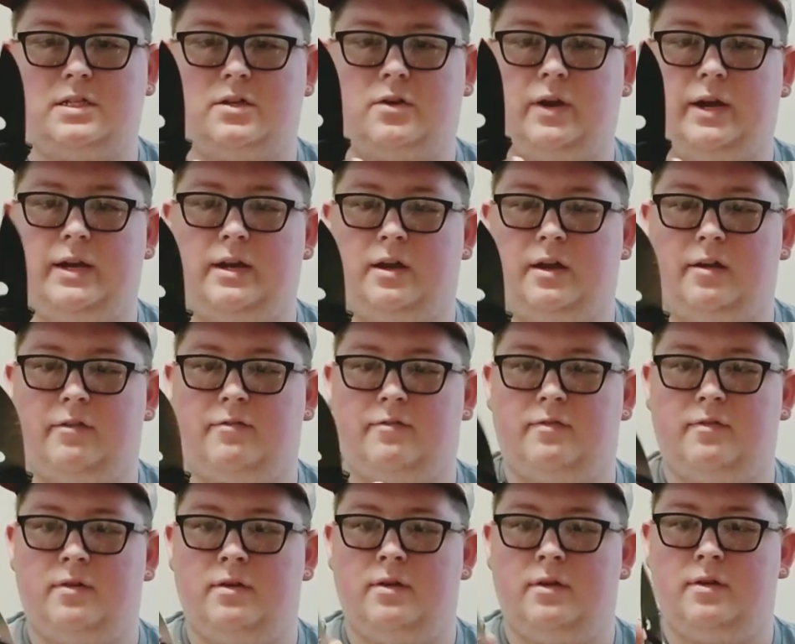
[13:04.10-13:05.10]
is a great knife.
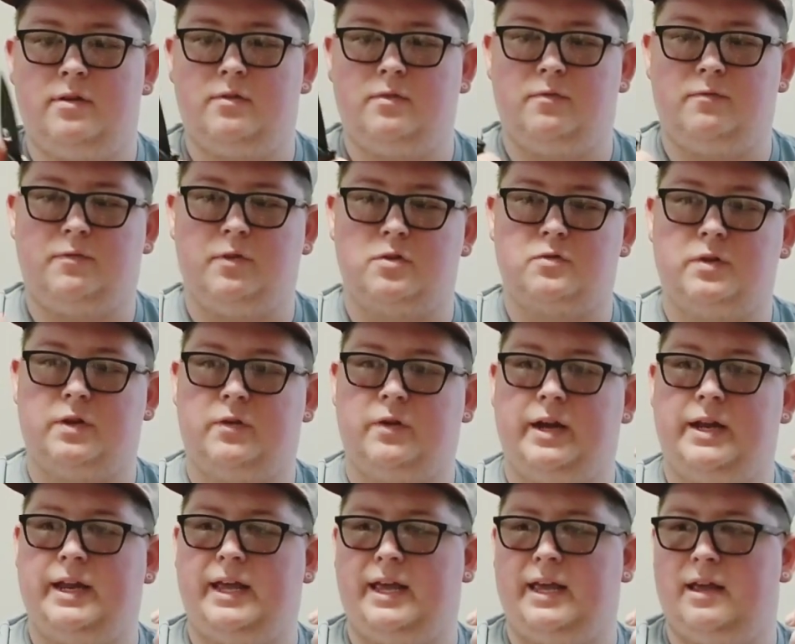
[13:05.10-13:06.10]
Feels really great
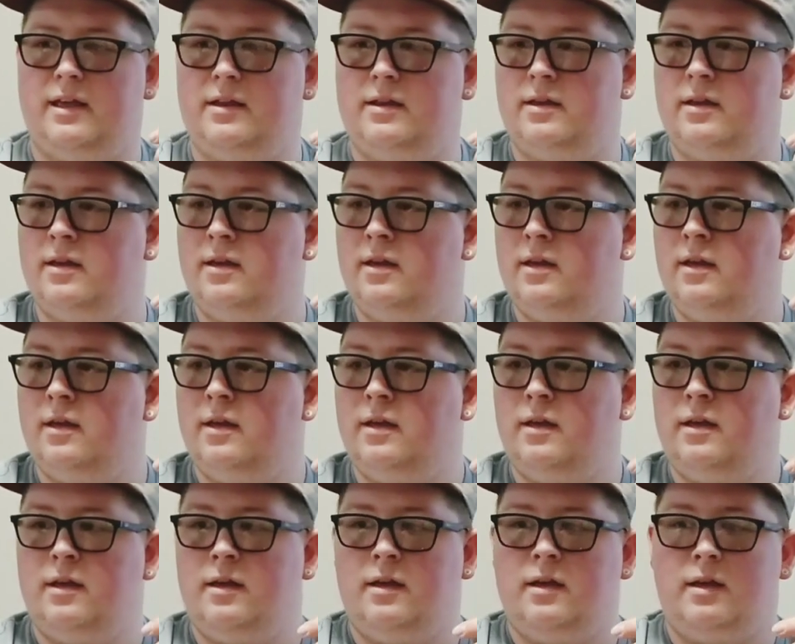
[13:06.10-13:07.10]
in the hand.
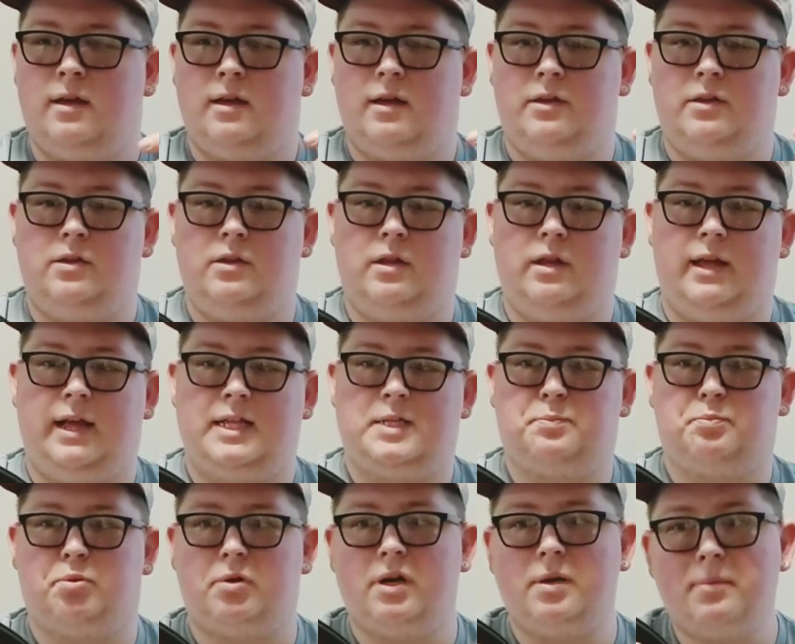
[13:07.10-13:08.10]
It's
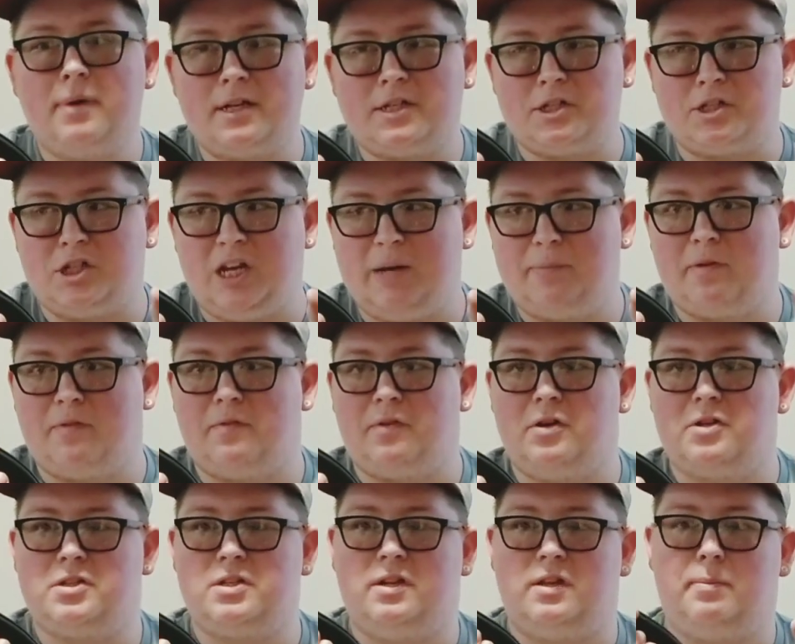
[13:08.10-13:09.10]
pretty much a cheaper
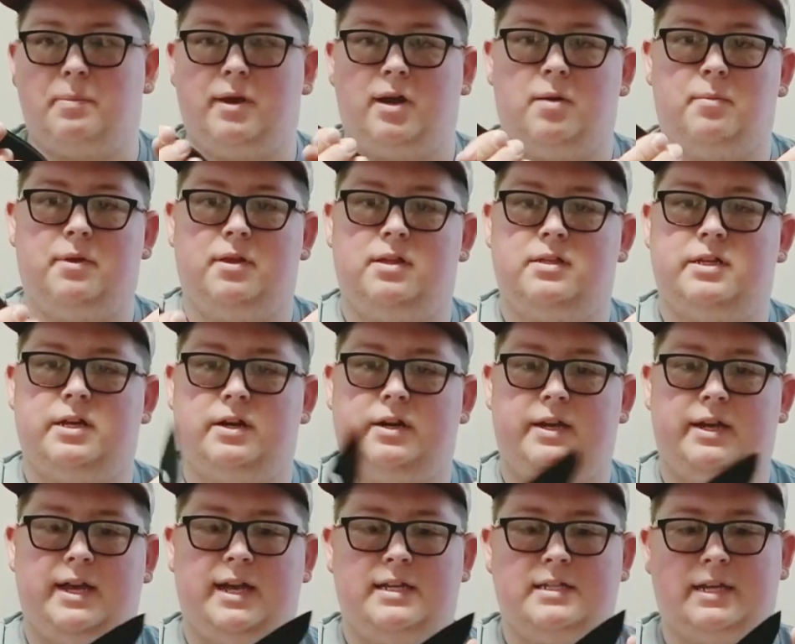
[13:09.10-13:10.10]
version of the paramilitary.
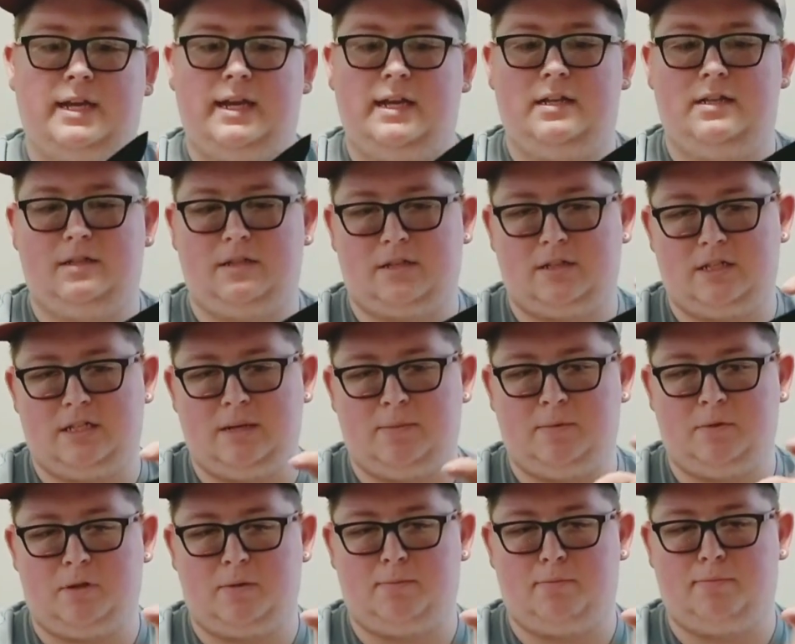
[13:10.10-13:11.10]
It has like
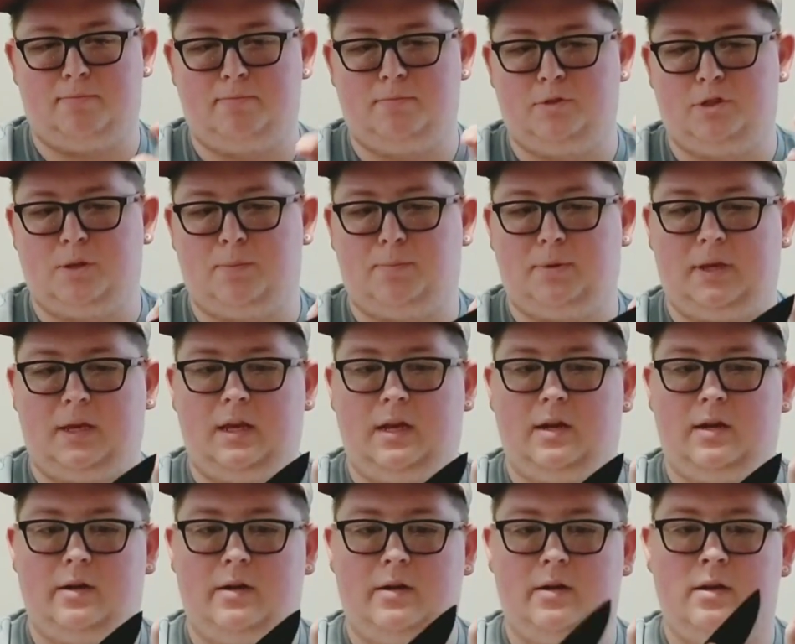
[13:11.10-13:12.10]
similar jimping
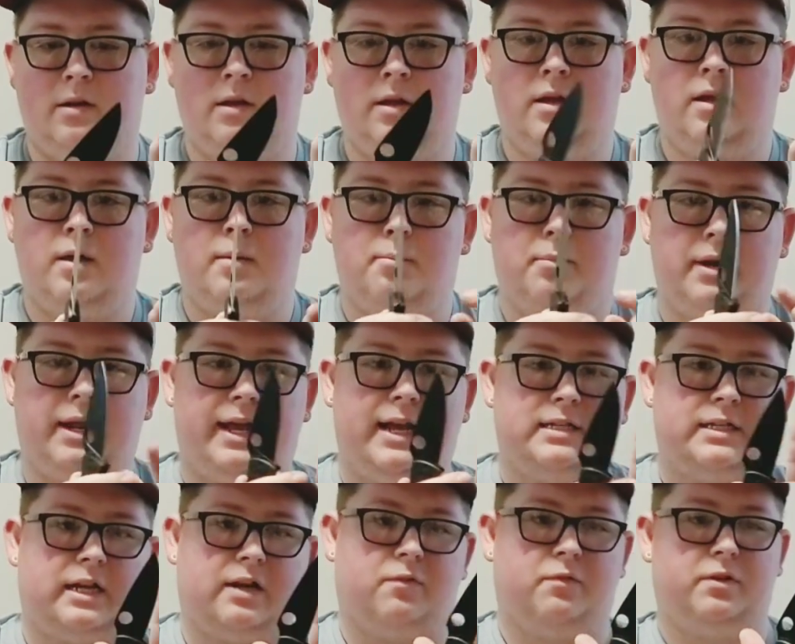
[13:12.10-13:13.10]
here, but it has
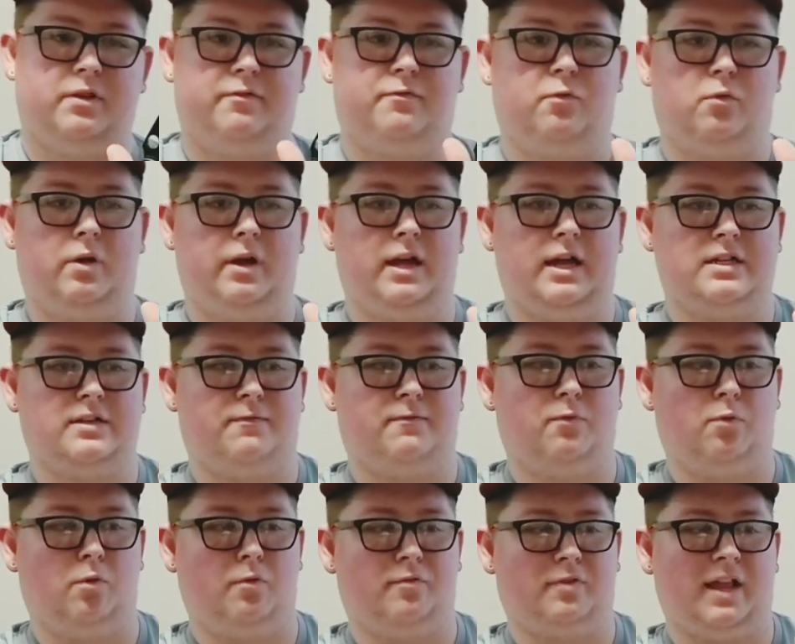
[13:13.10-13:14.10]
like it has a
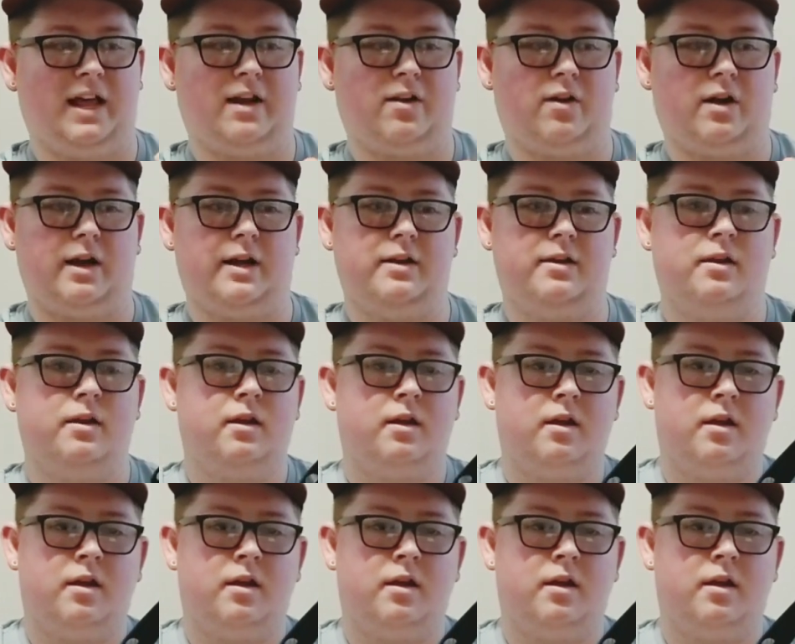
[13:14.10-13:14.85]
full flat grind.